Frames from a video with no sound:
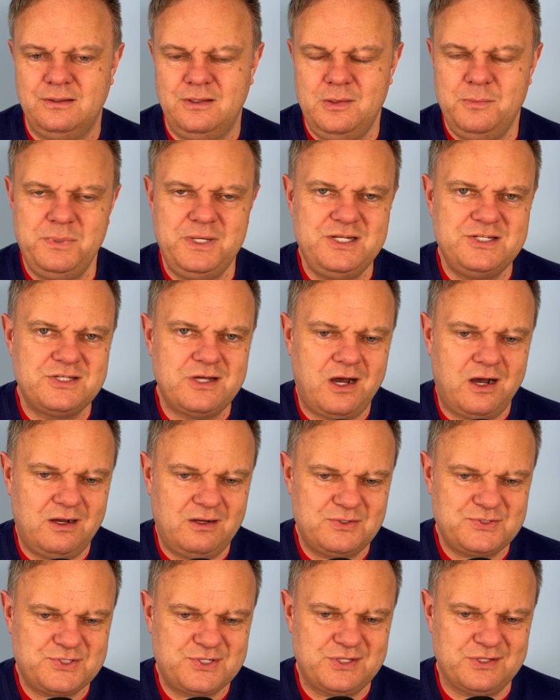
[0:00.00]
Peter
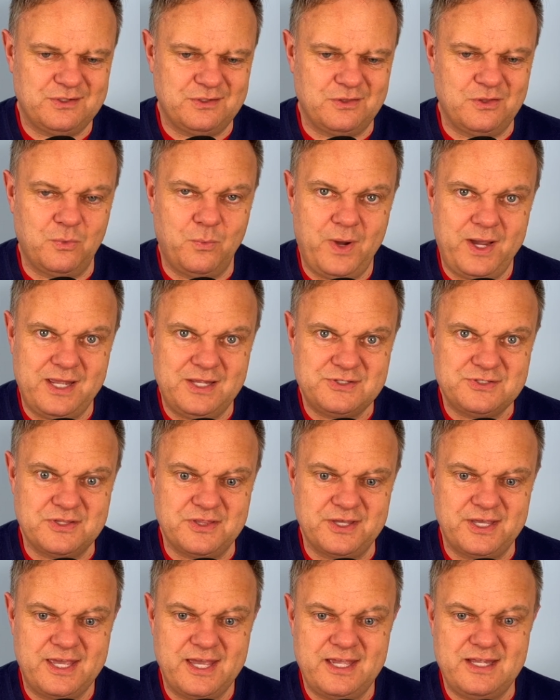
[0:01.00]
asked her the way to the
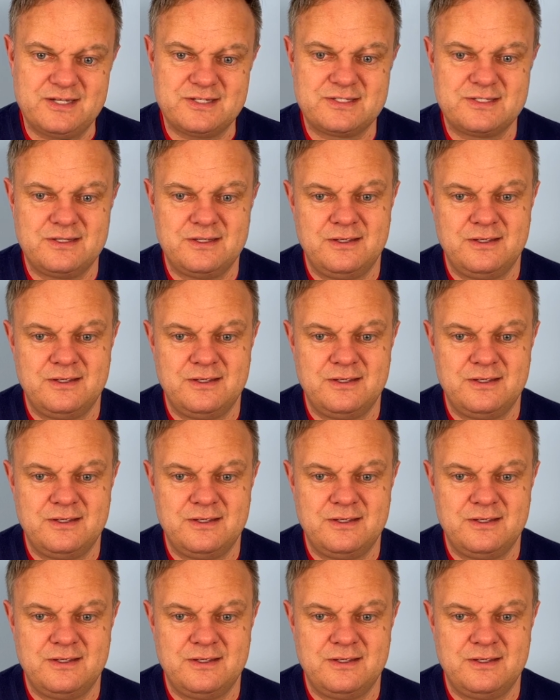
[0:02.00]
gate,